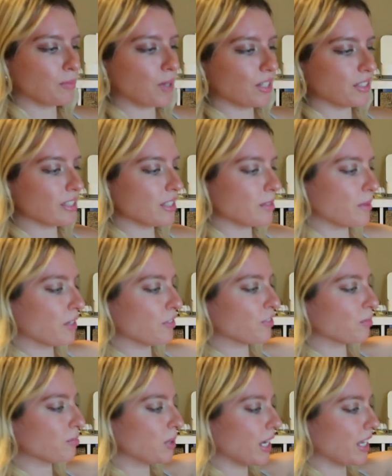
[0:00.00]
box is made
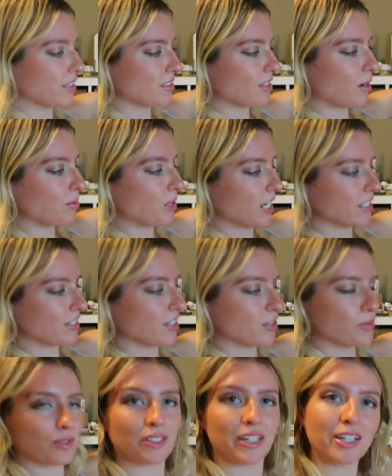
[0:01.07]
from plants, not
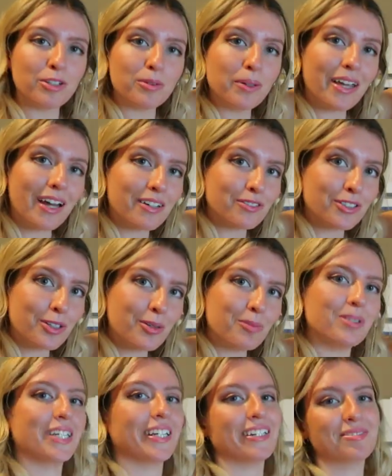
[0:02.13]
plastics. Recycle me after
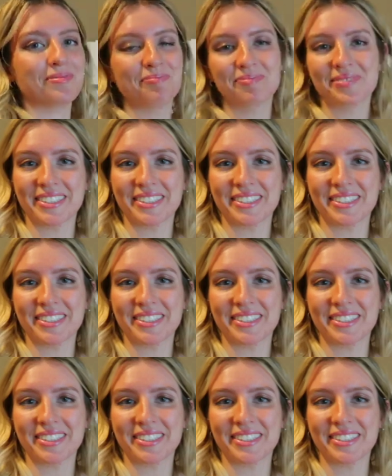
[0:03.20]
opening.